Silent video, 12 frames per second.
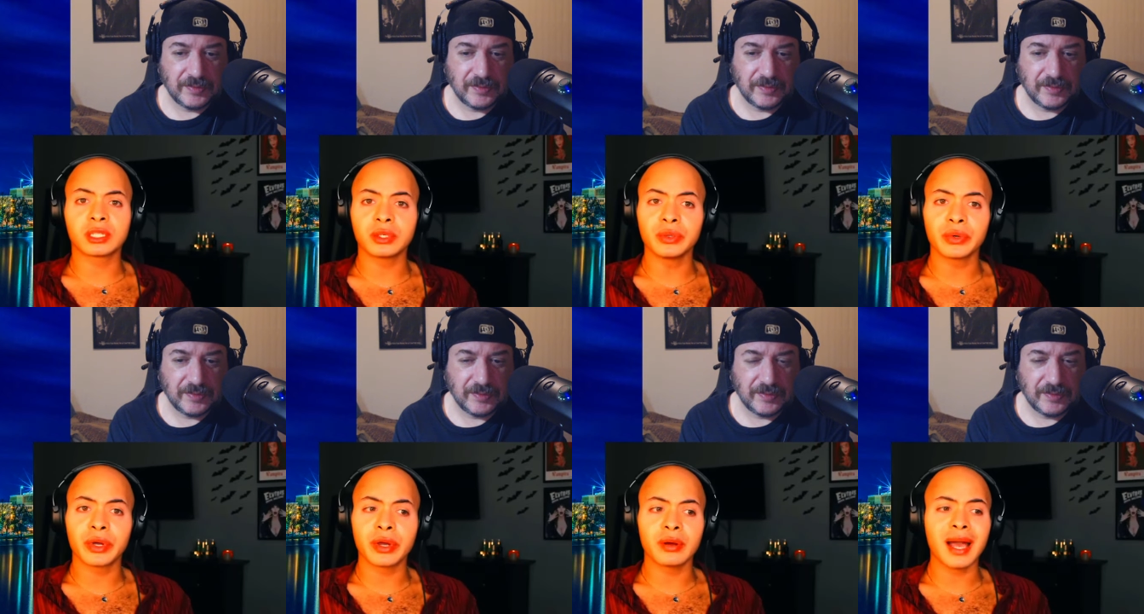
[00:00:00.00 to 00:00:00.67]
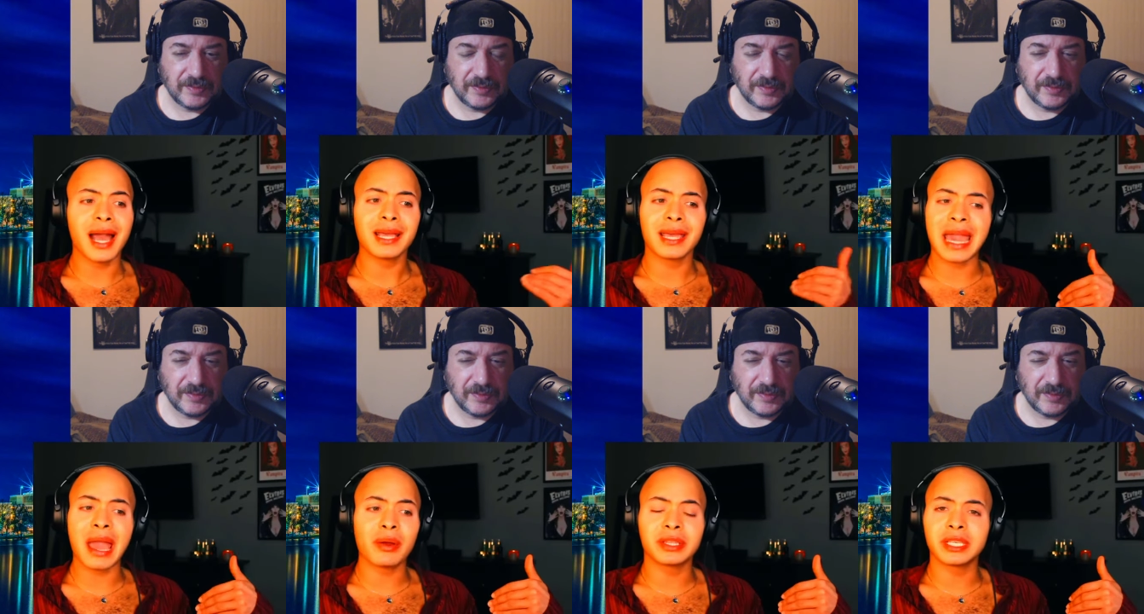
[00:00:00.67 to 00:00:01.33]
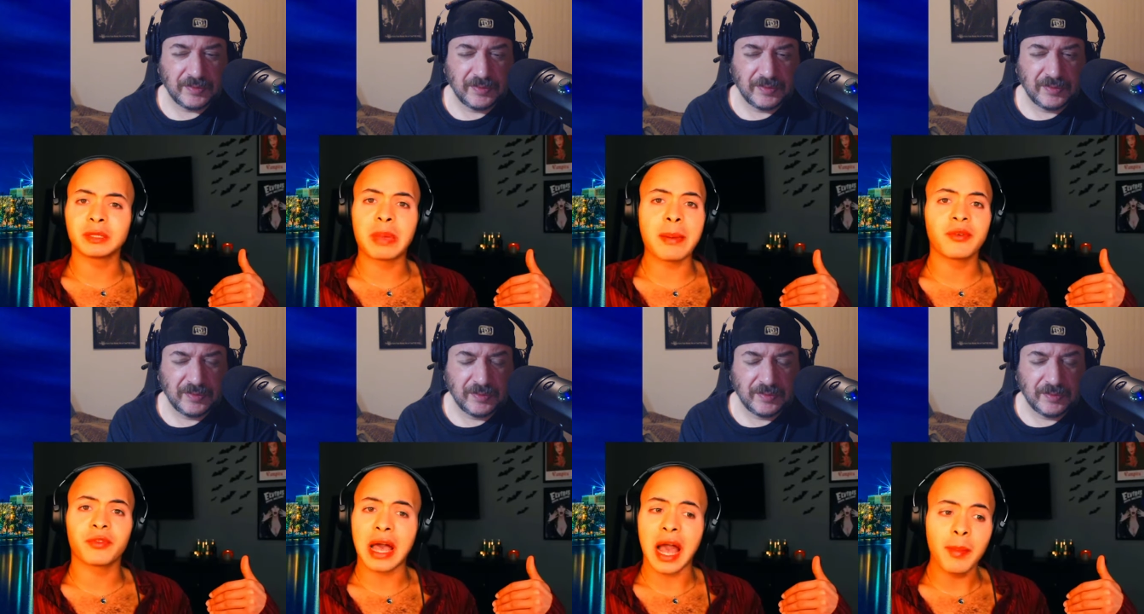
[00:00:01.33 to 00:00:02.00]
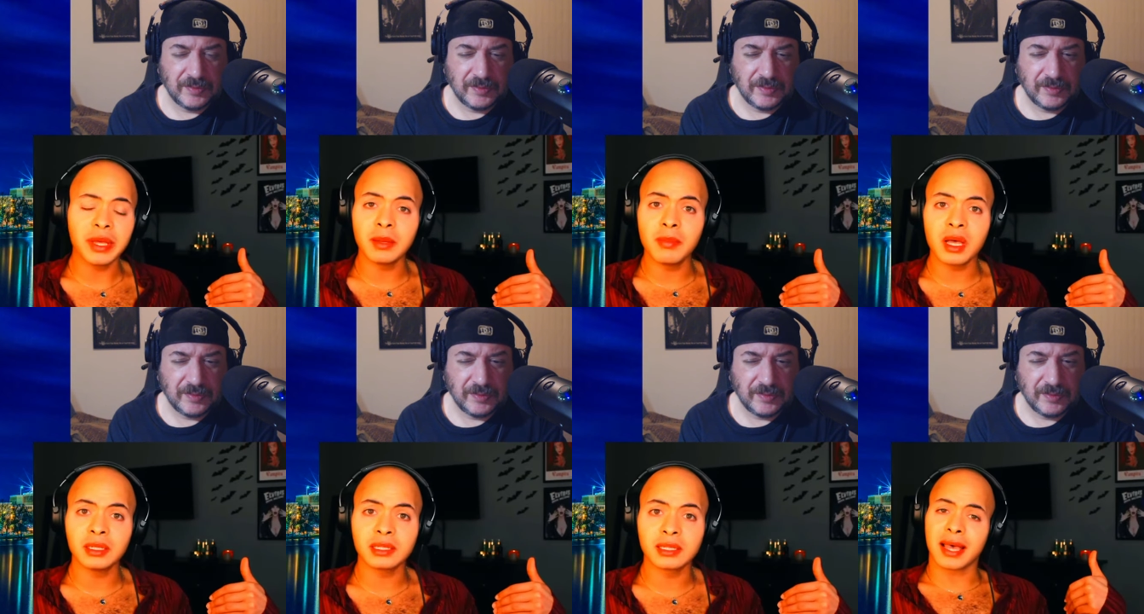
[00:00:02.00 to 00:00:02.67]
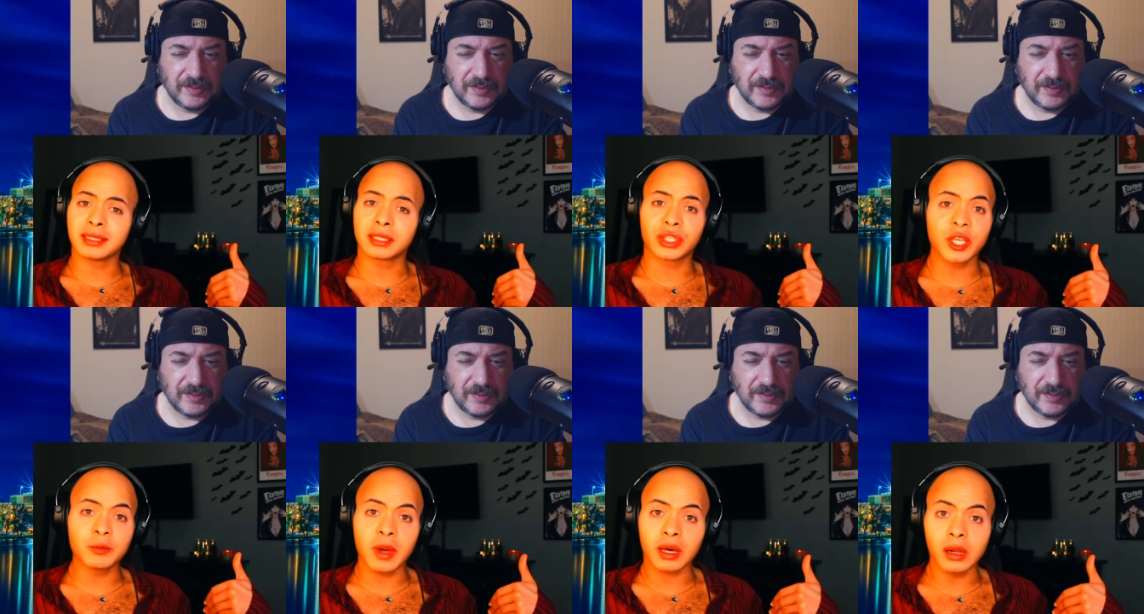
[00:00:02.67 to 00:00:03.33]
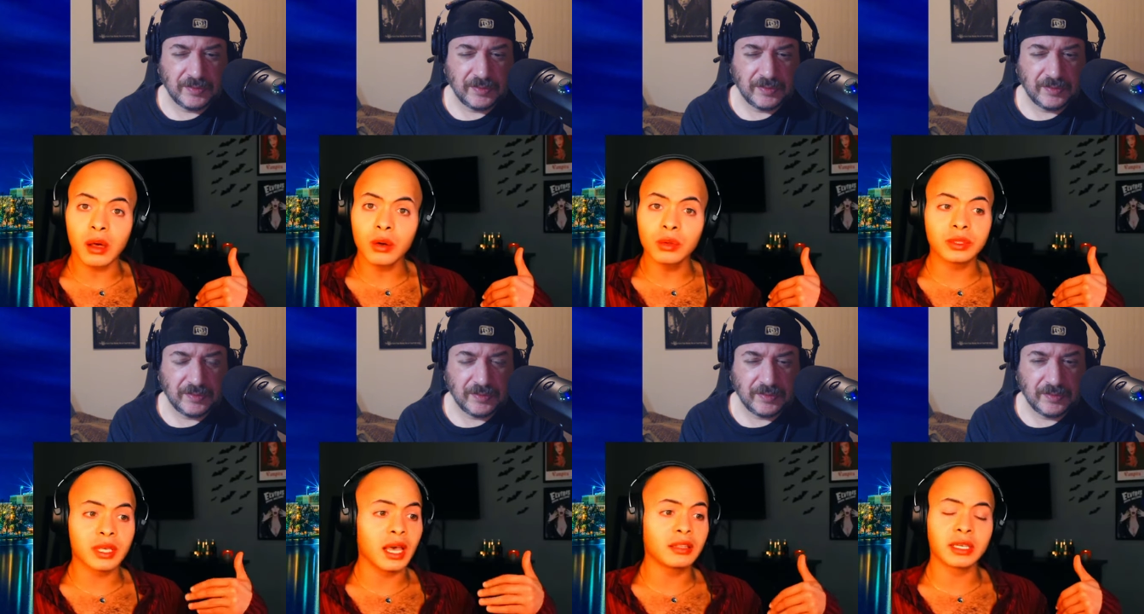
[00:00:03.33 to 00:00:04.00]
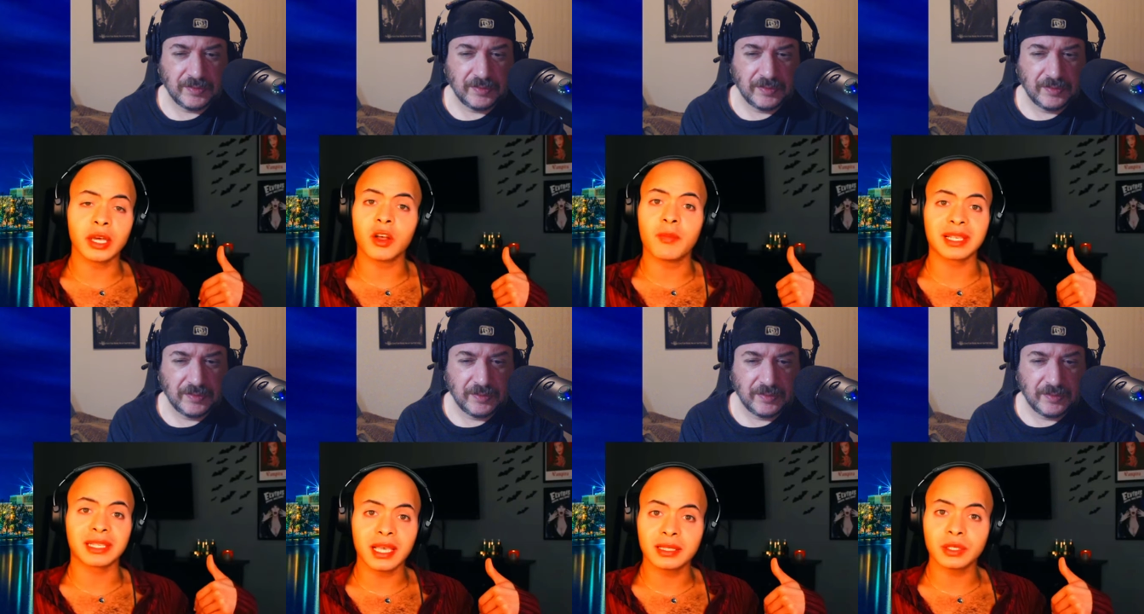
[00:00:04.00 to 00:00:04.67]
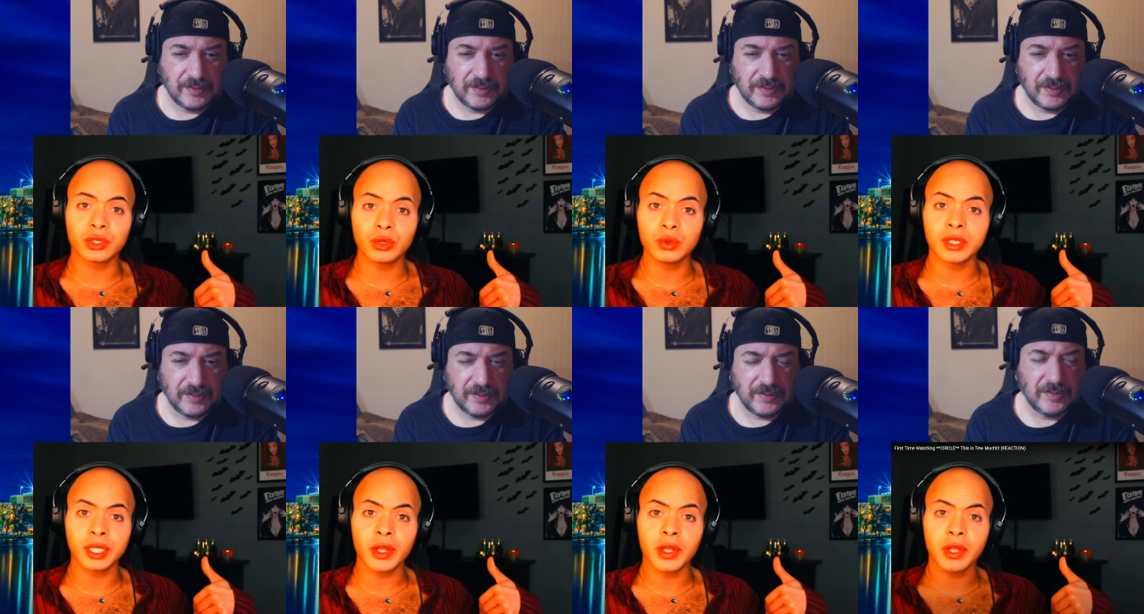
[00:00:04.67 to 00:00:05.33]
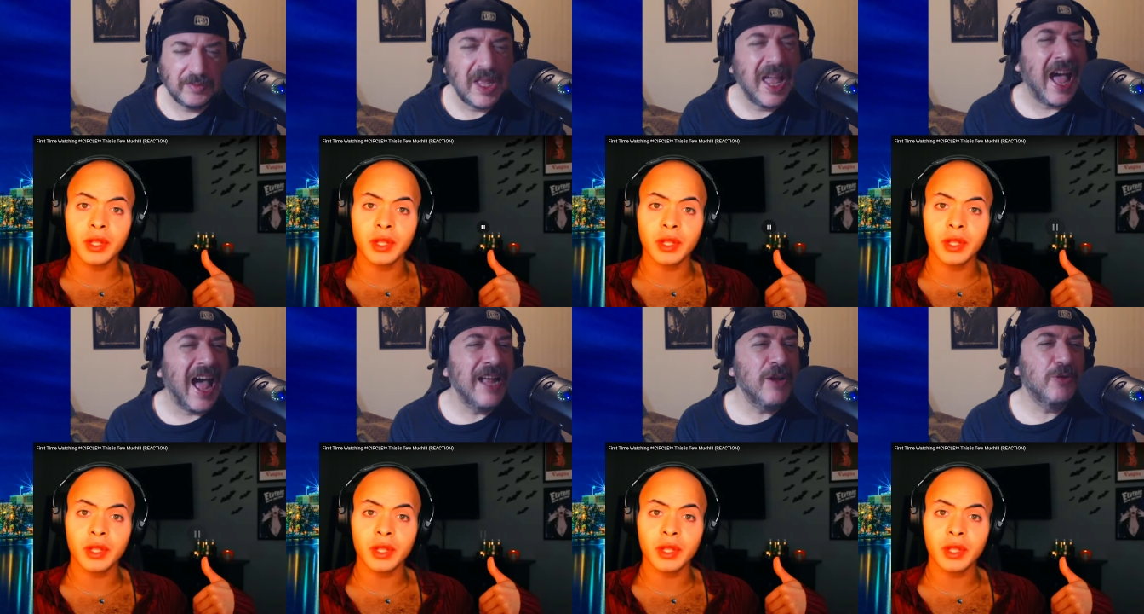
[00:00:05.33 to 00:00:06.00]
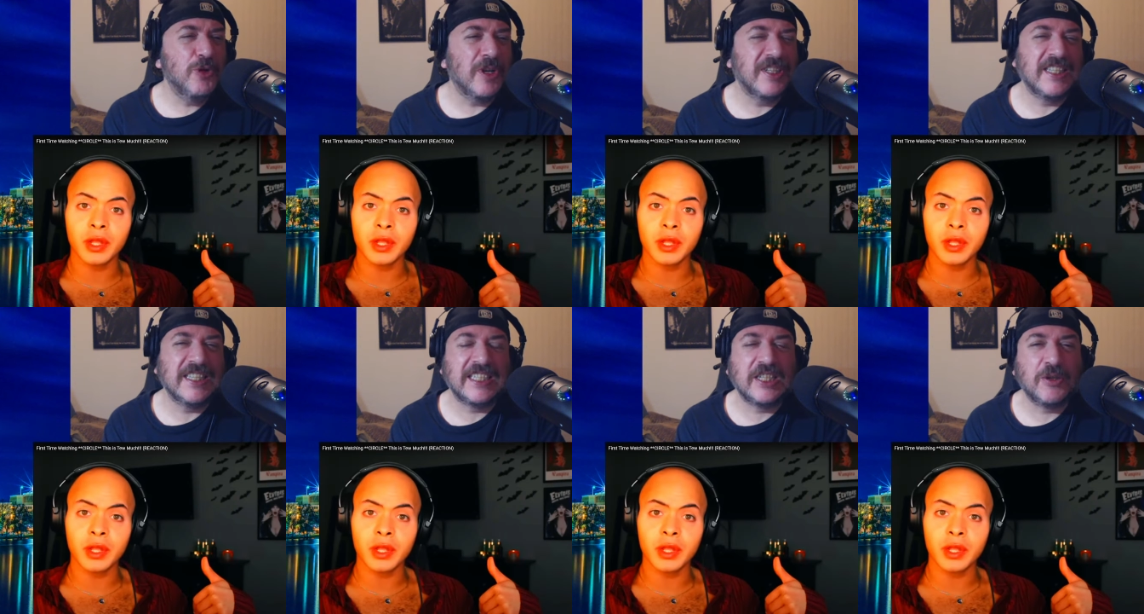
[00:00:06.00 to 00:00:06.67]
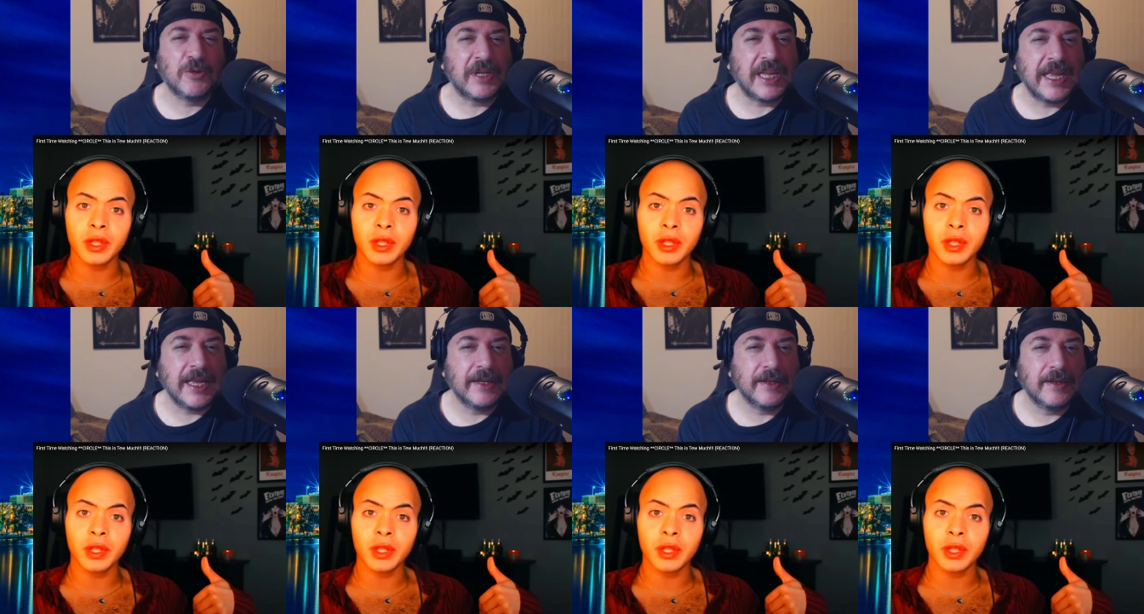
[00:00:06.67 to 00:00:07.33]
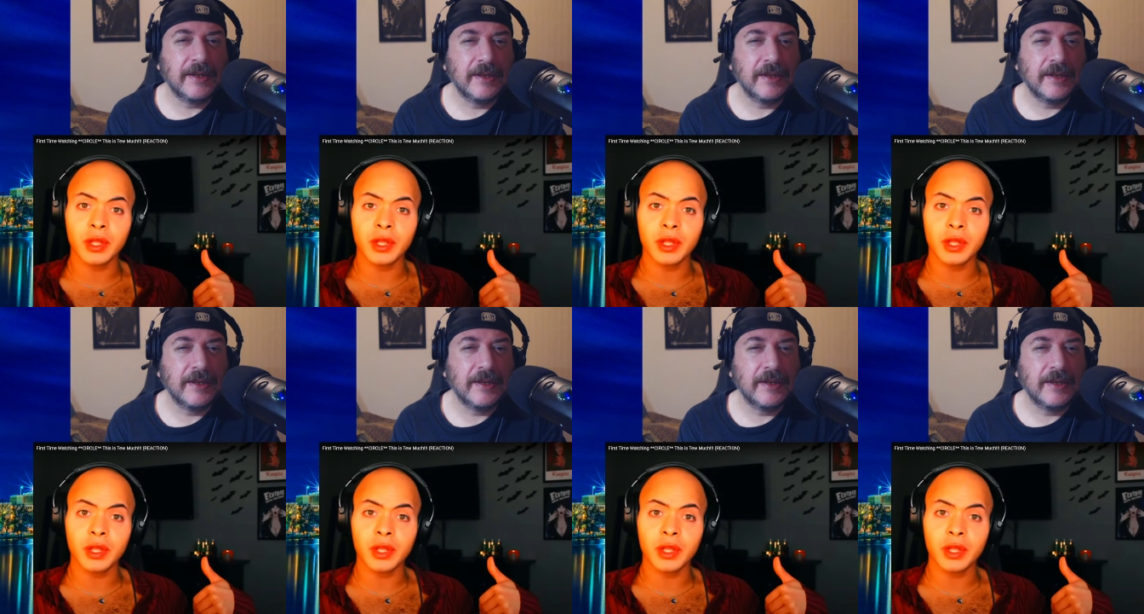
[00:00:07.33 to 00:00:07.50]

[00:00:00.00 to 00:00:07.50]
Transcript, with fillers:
Speaker 1: too, girl. I carried this baby for how many months? Had to change my clothes, got to get off my sexy shoes and all
Speaker 2: that. I don't trust this little kid.